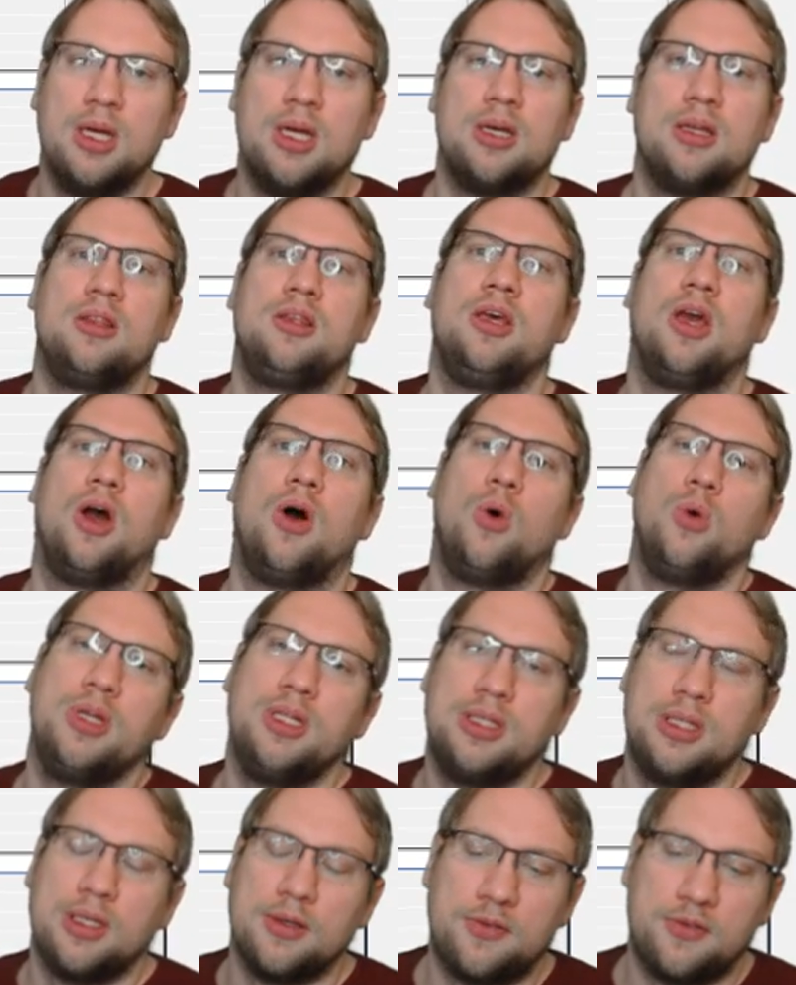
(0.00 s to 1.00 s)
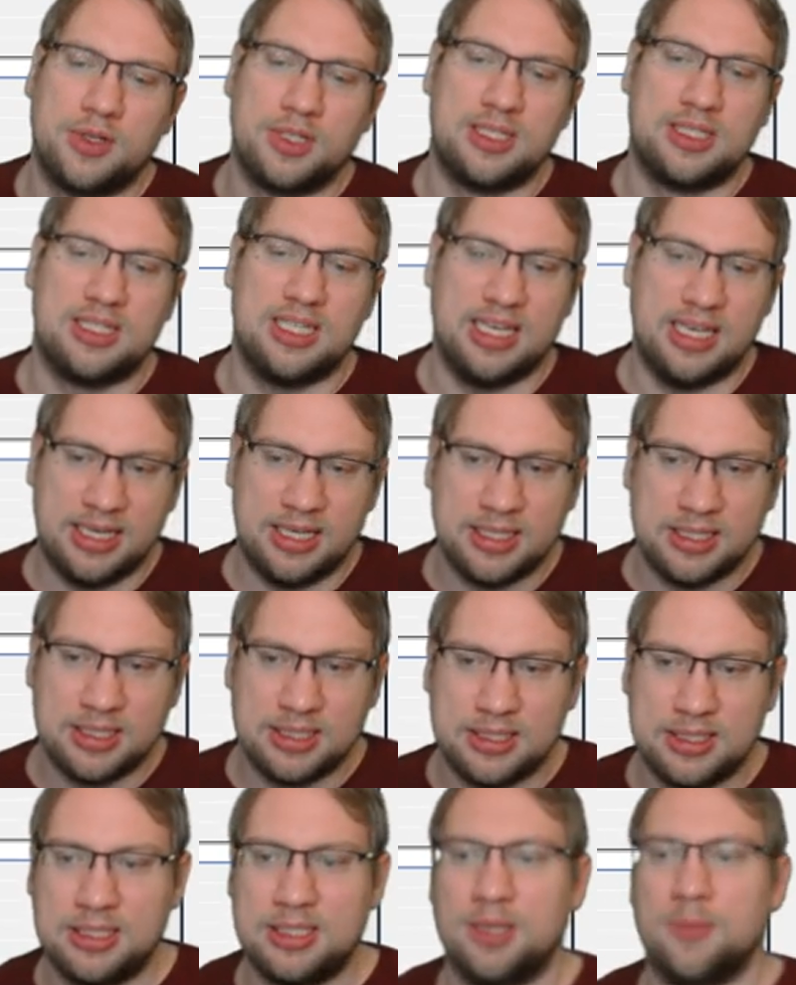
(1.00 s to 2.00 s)
The only difference
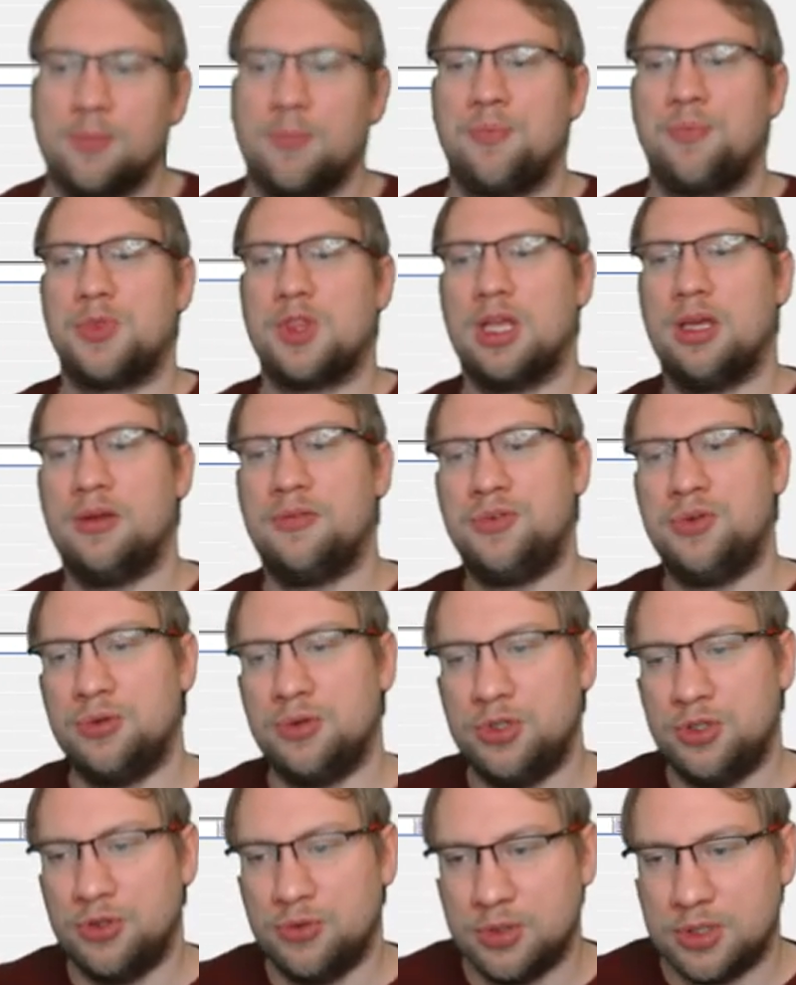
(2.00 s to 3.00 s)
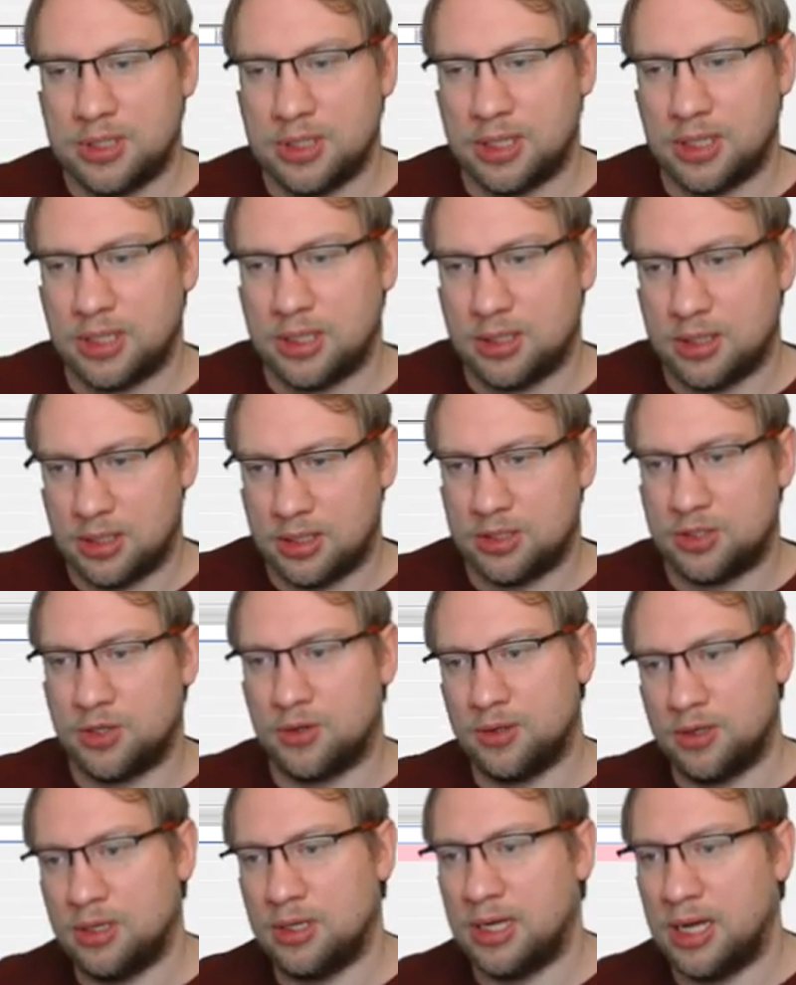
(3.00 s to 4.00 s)
is if you use the,
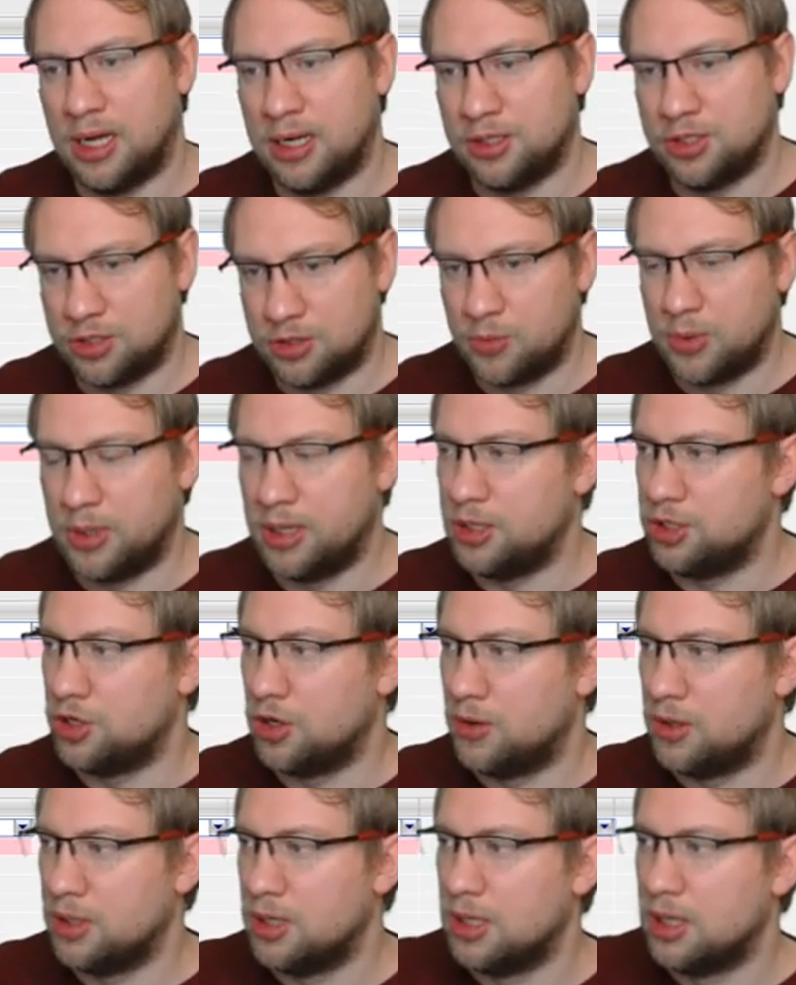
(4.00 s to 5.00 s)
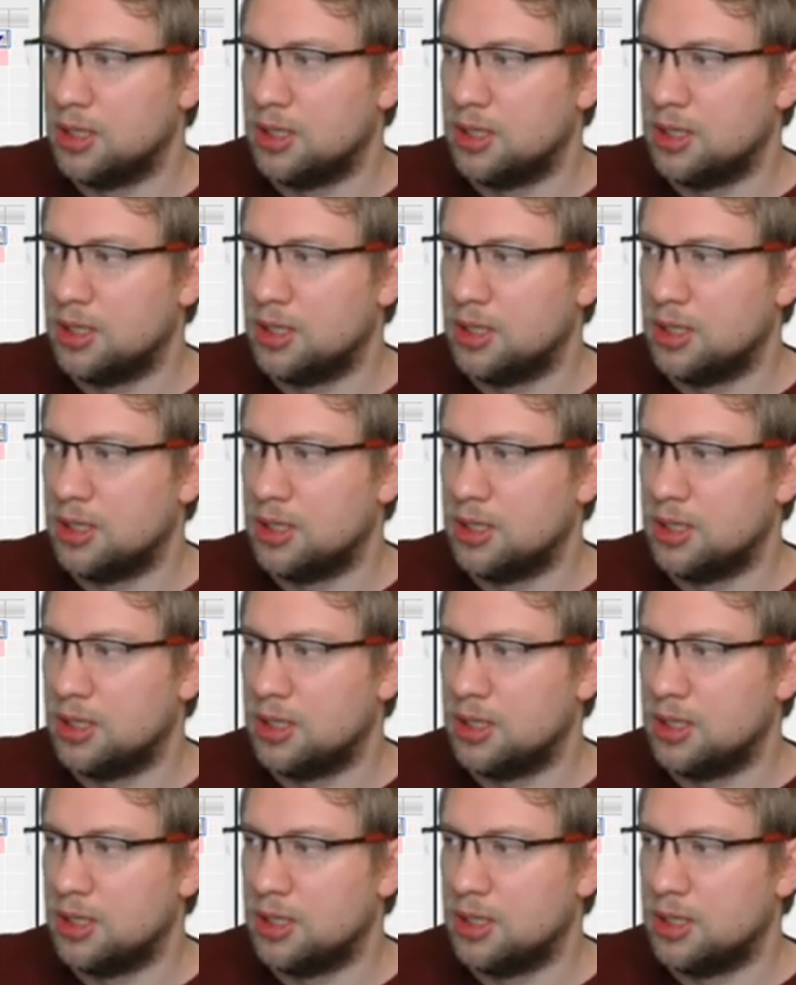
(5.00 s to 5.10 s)
so I'll just quickly show it.